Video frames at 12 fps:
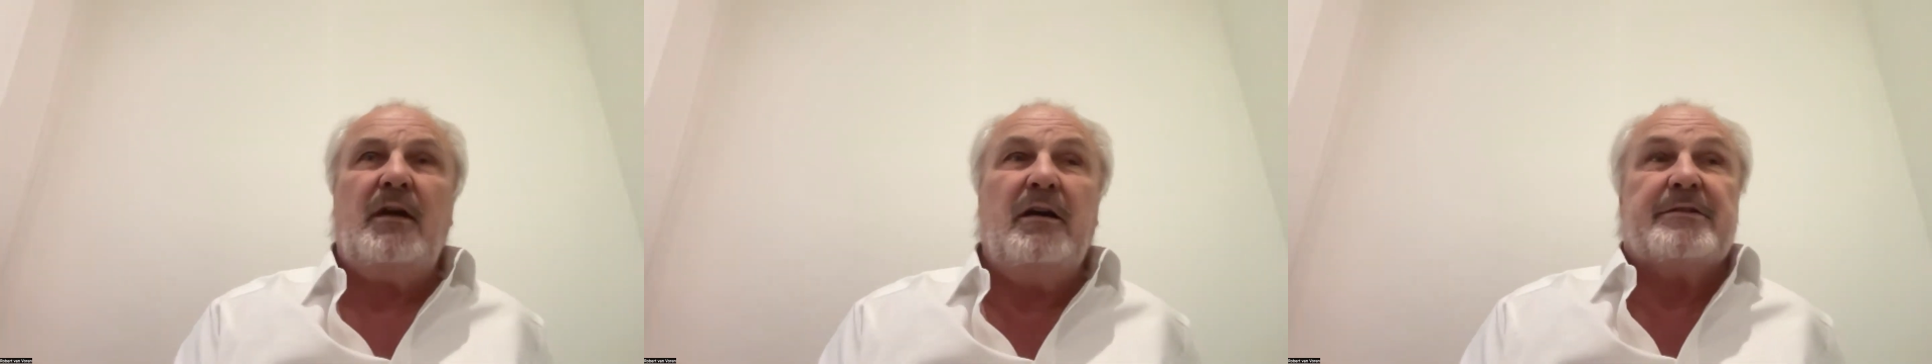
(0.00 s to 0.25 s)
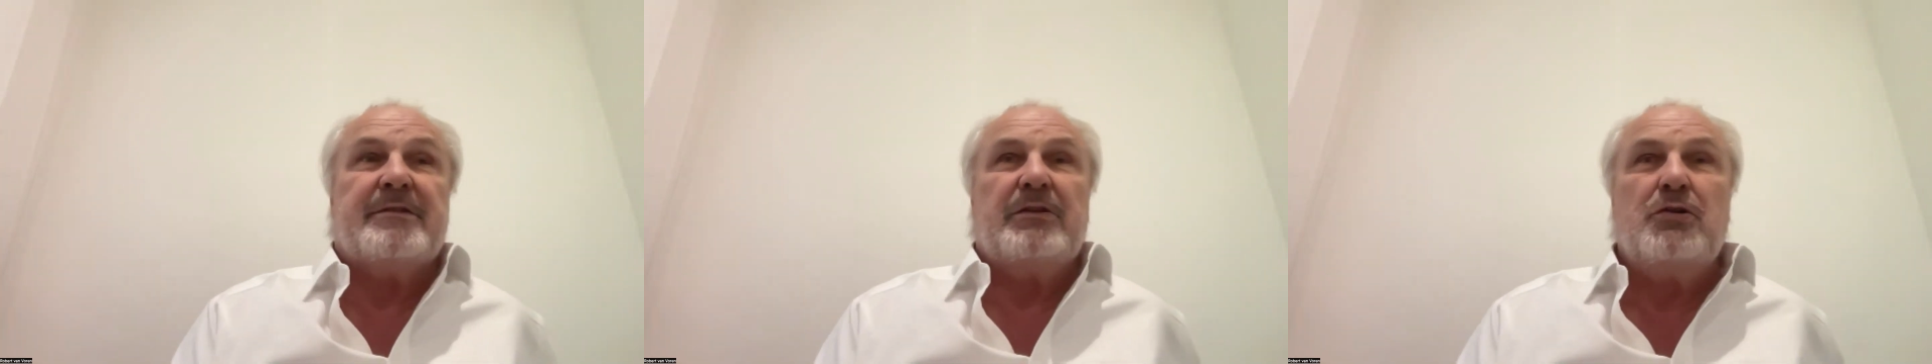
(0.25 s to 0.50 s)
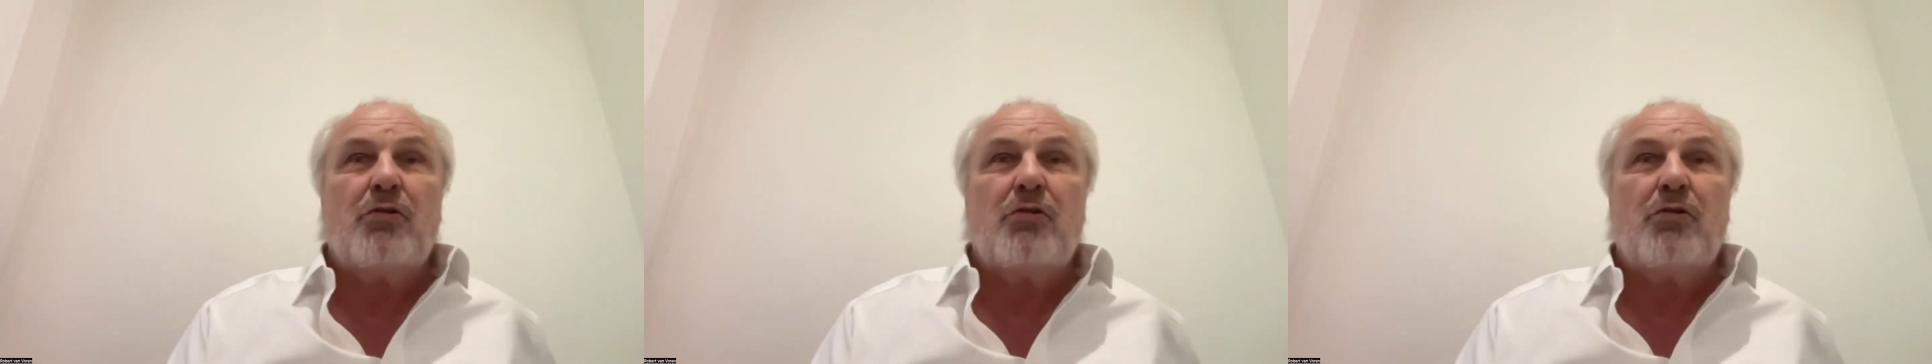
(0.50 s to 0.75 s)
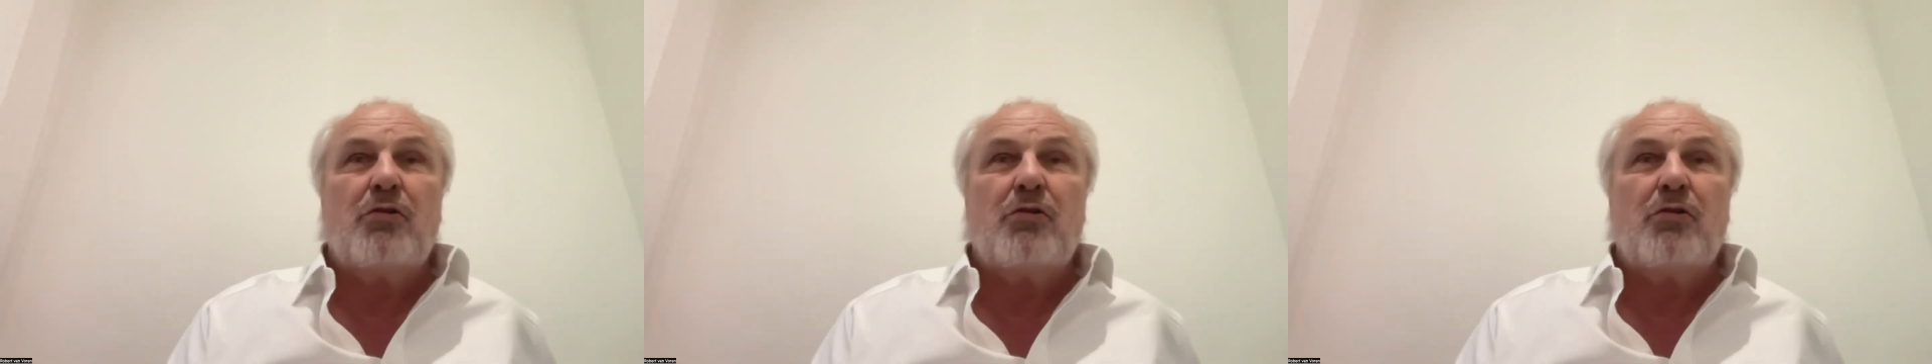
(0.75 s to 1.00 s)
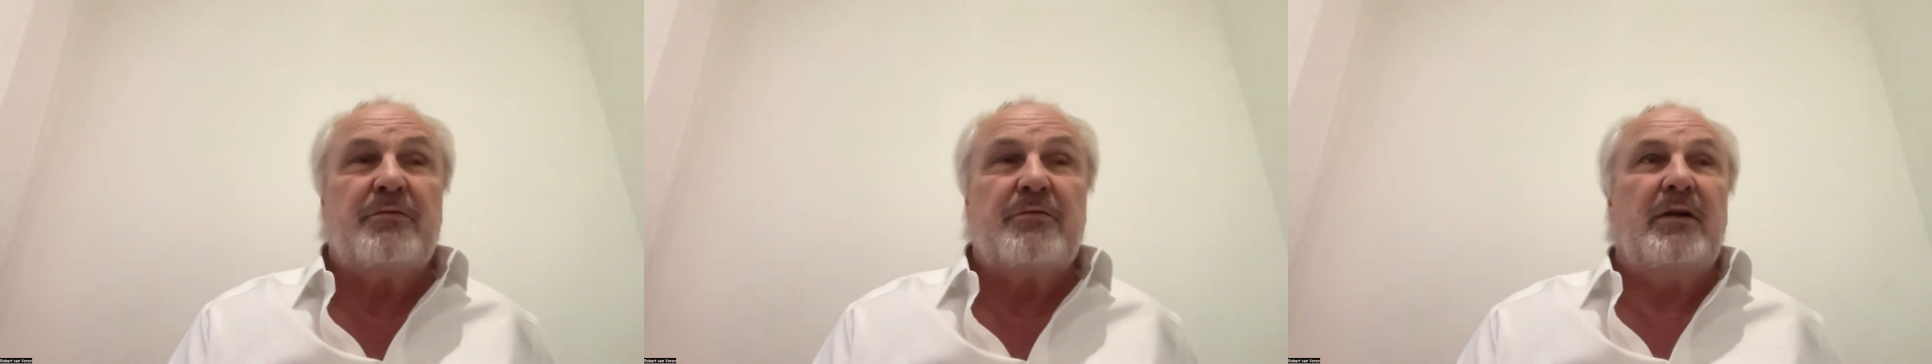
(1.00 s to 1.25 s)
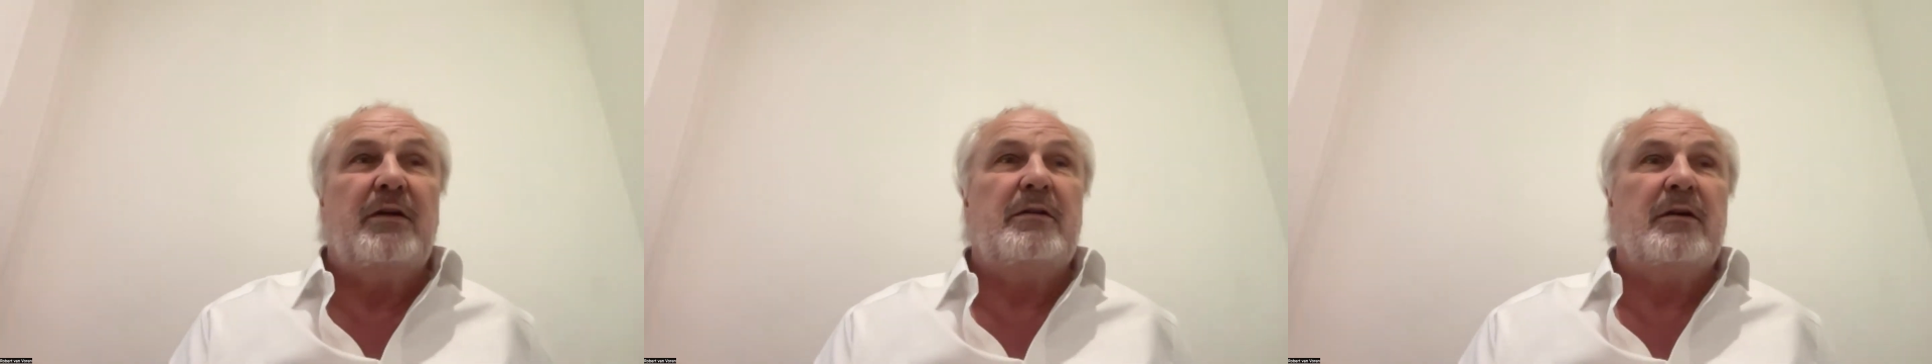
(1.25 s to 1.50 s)
It's a European
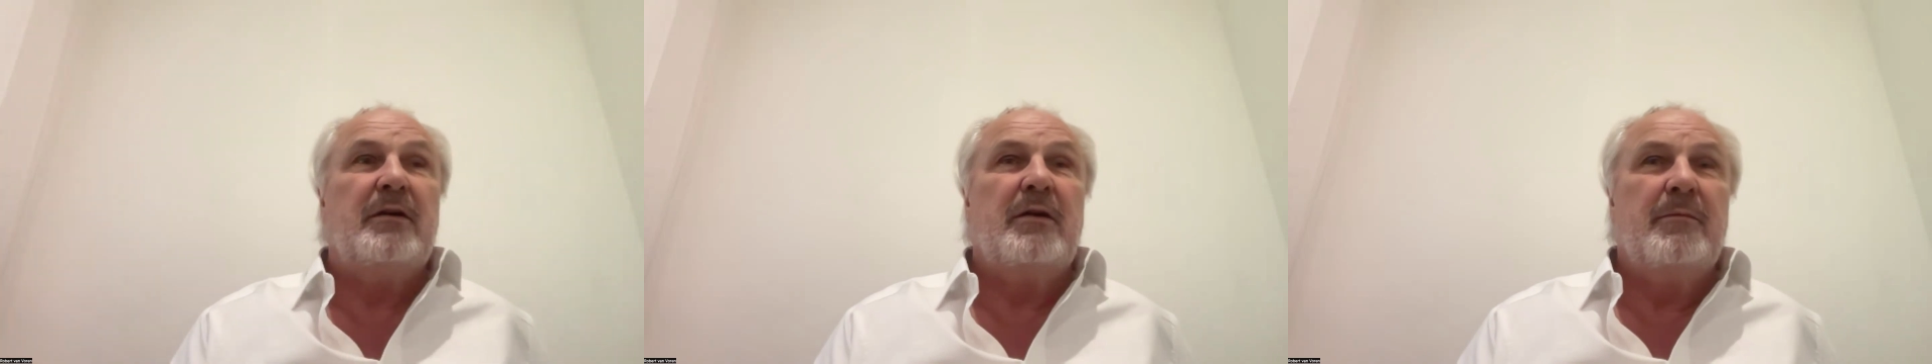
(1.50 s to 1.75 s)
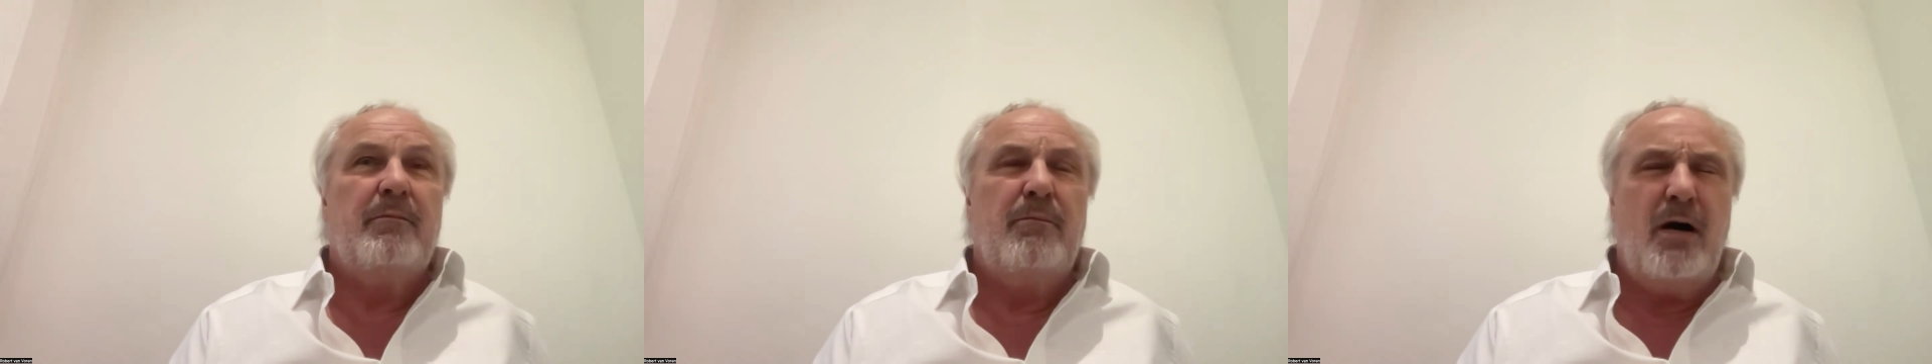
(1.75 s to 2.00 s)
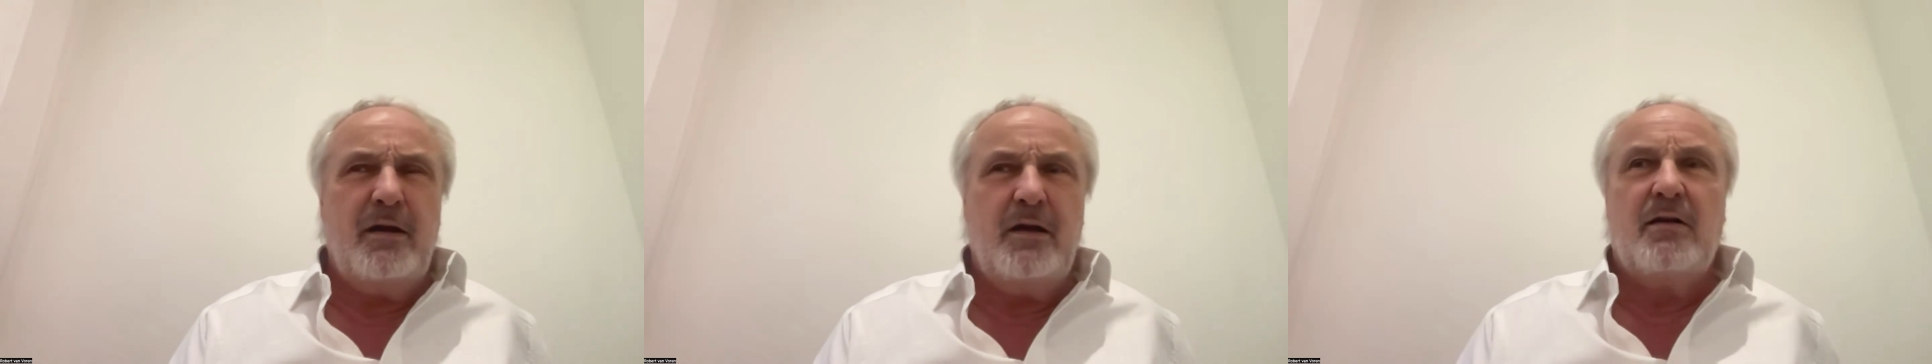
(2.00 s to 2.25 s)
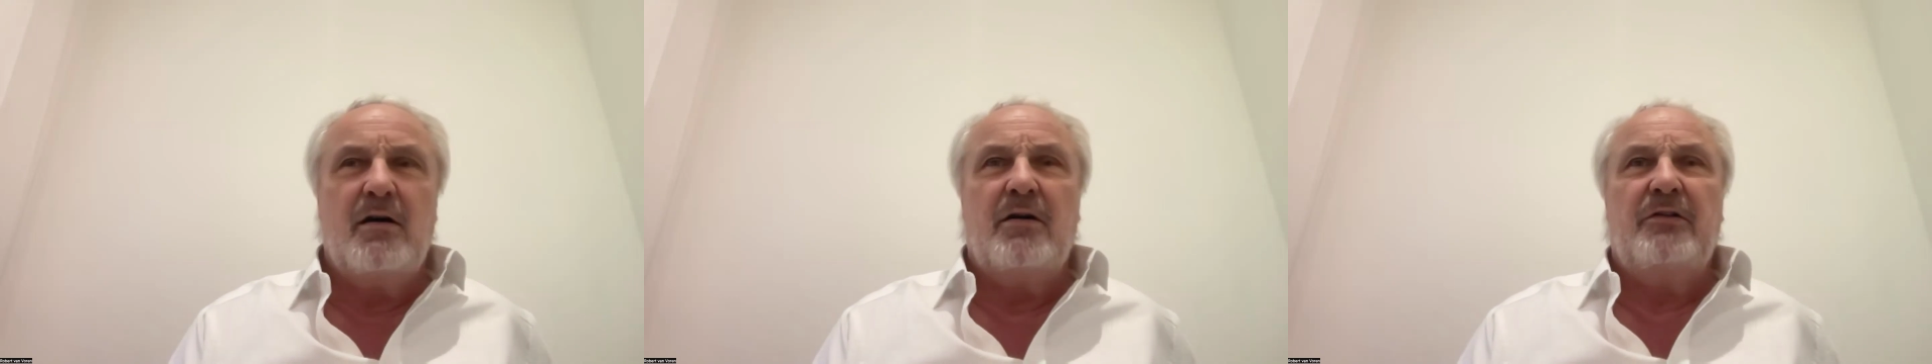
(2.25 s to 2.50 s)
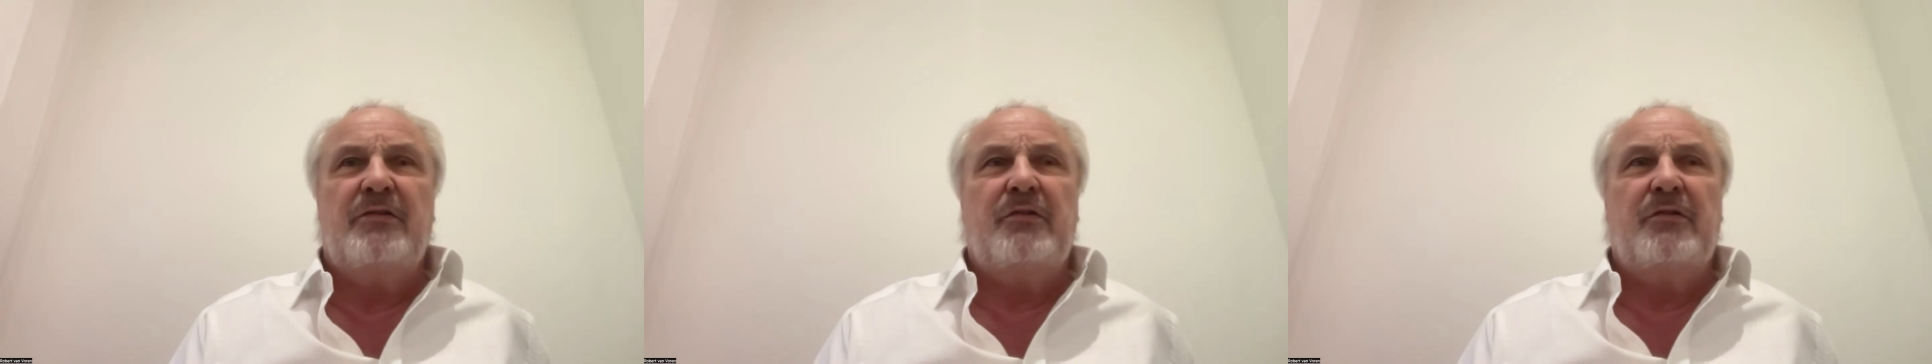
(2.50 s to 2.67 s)
country. By and large,